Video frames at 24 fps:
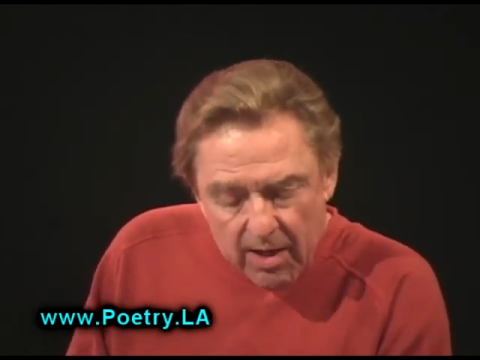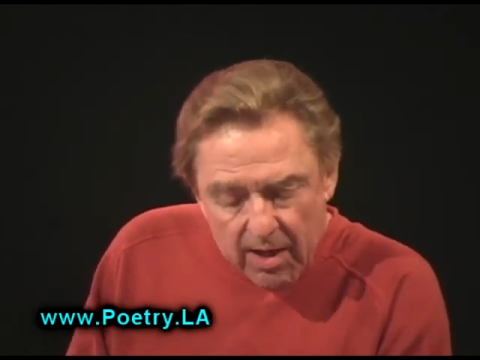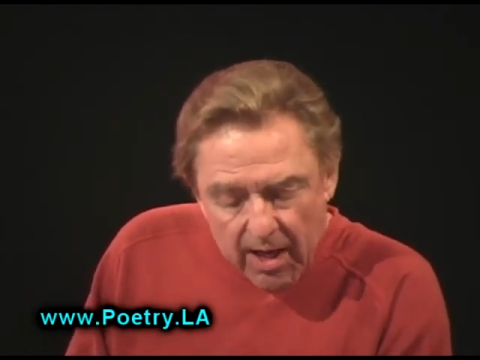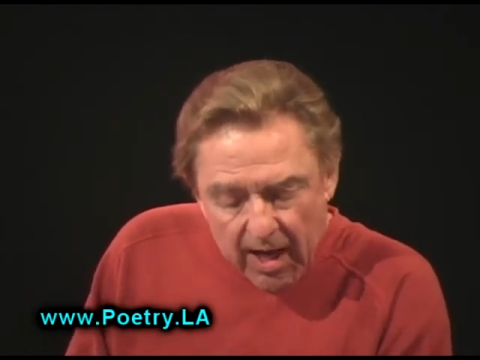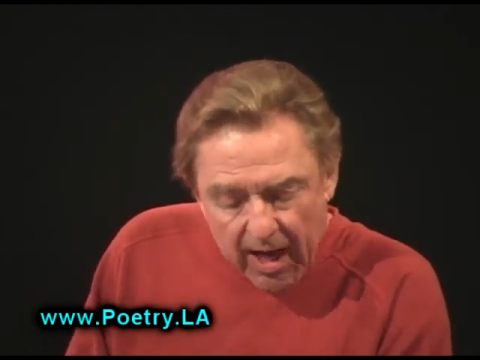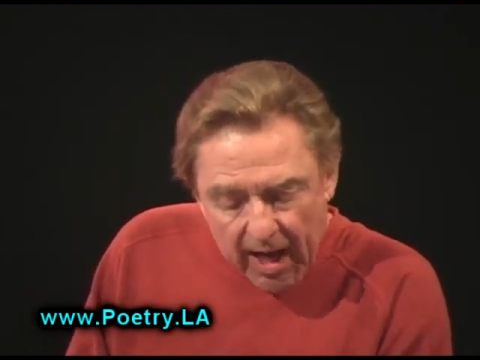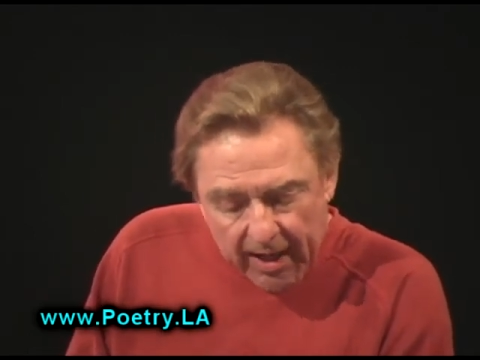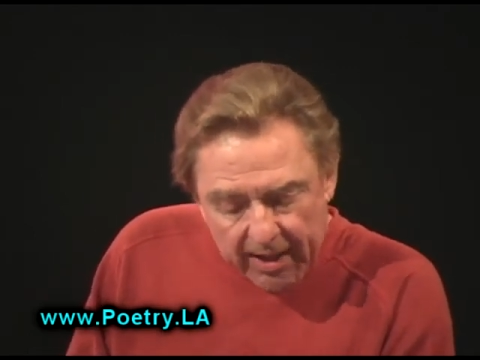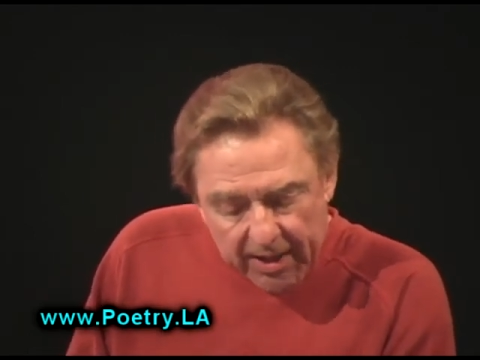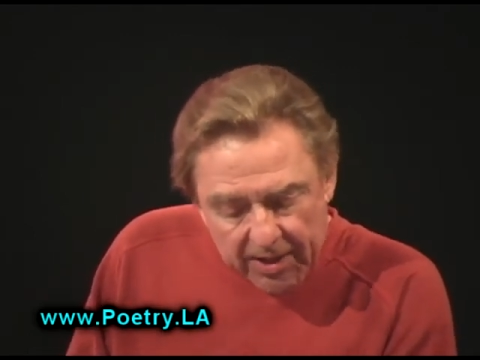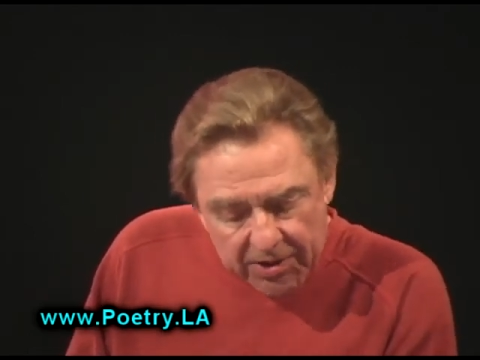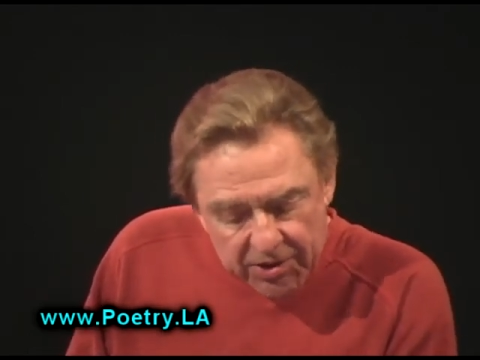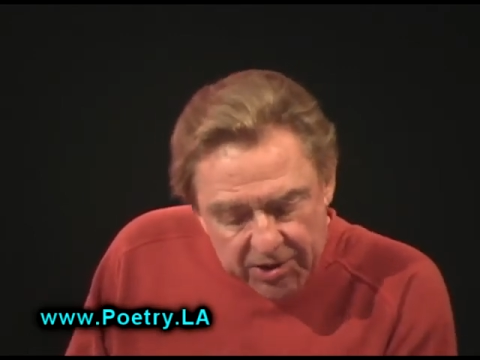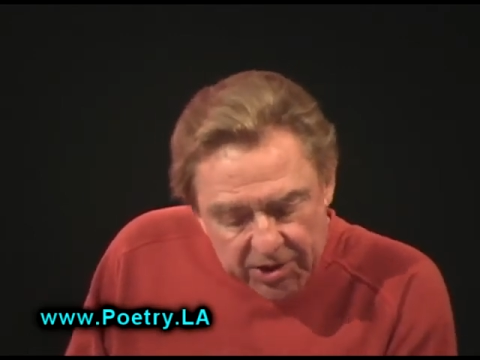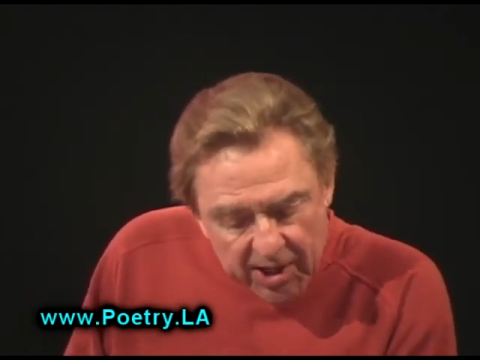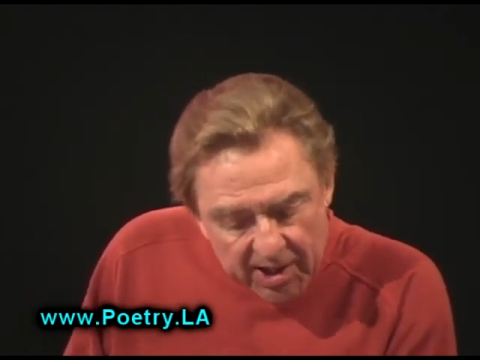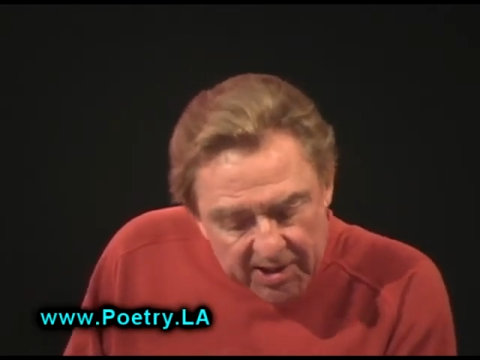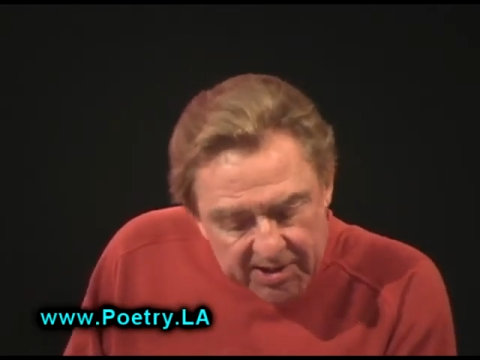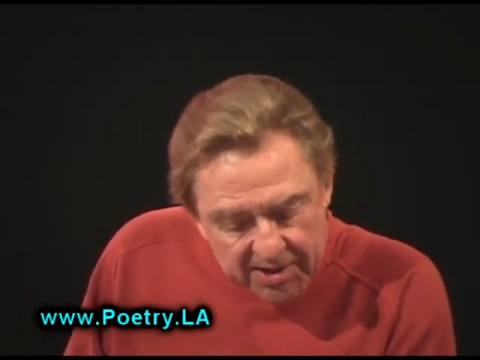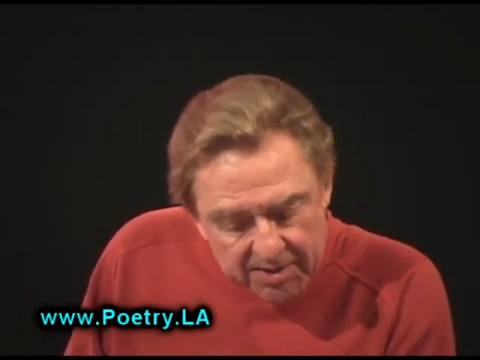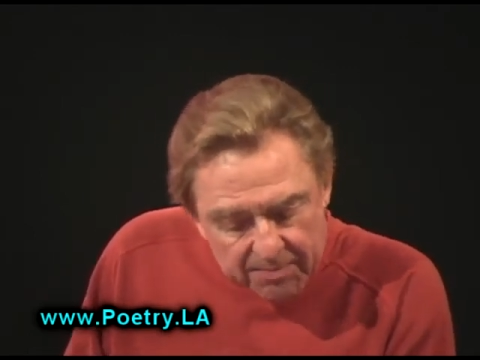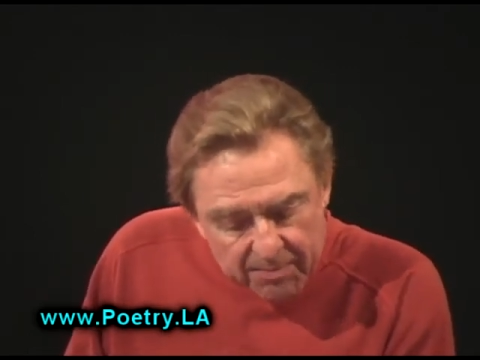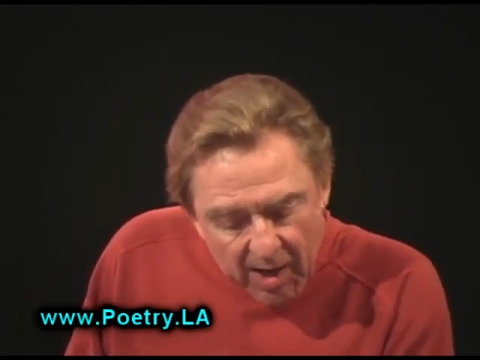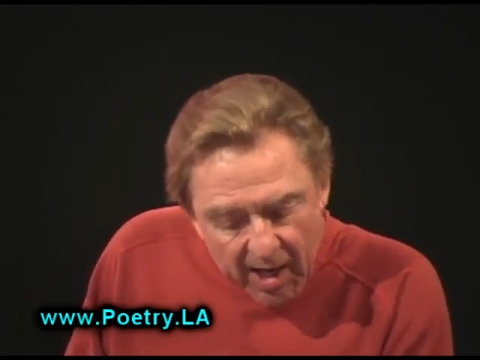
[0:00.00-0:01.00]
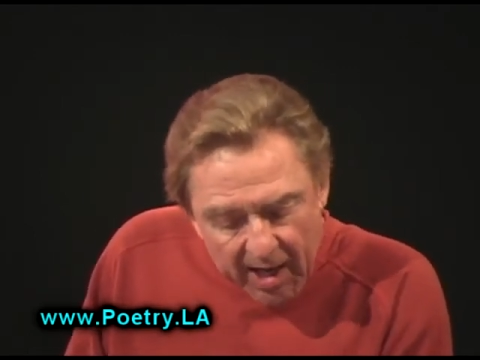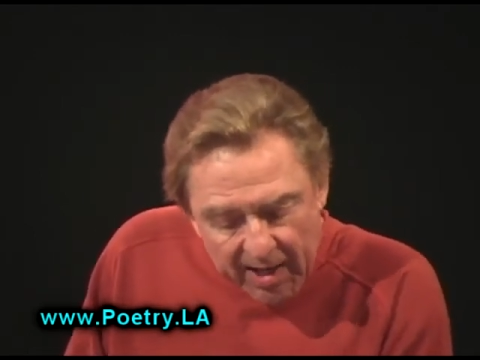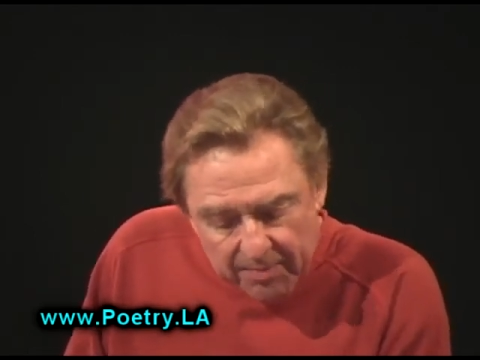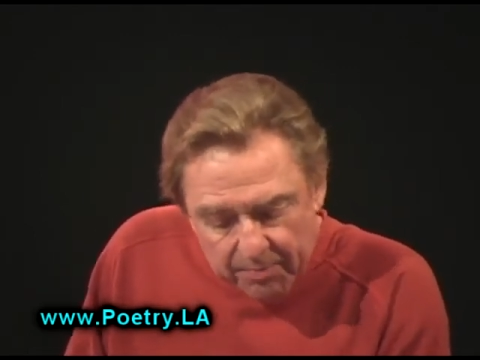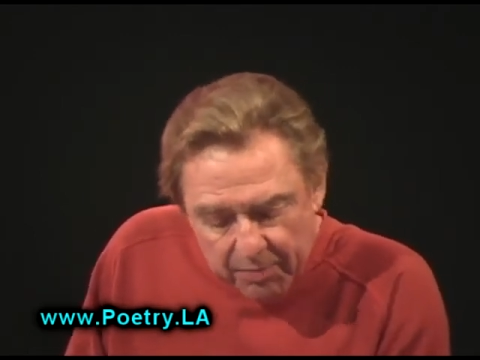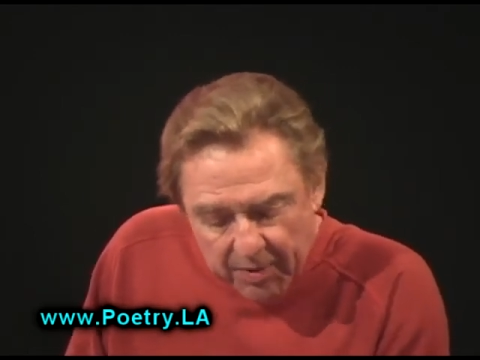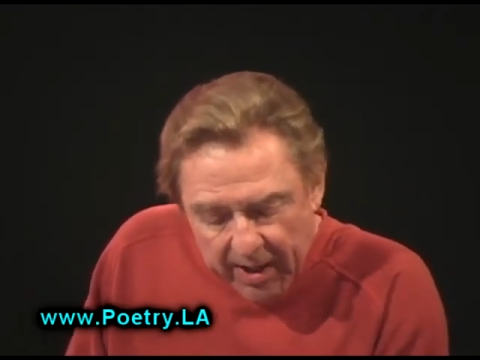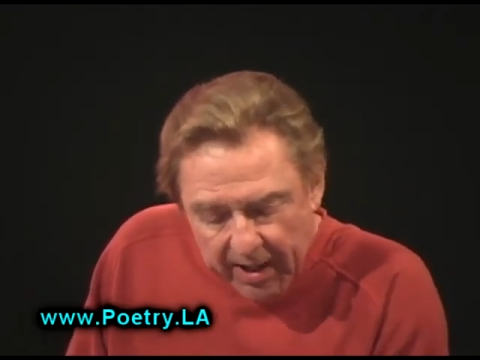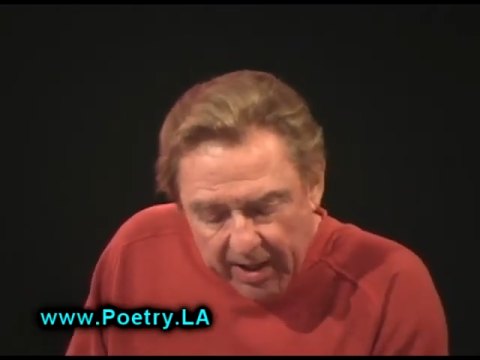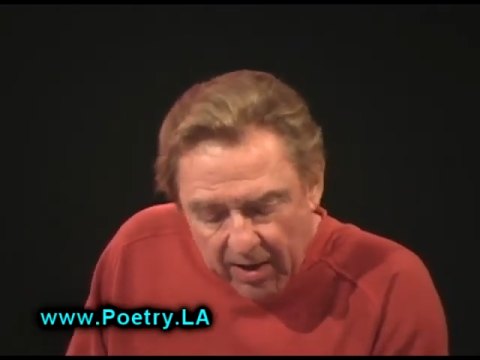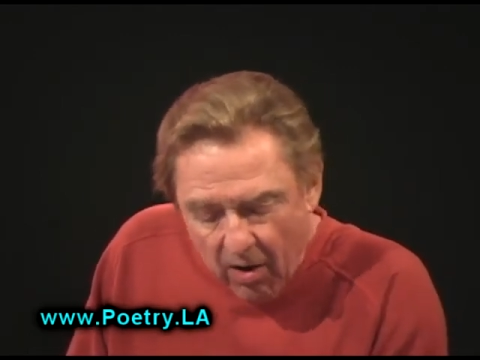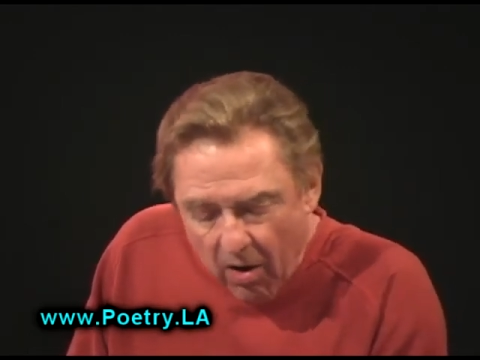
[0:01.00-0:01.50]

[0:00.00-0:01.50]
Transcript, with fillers: and it just might be,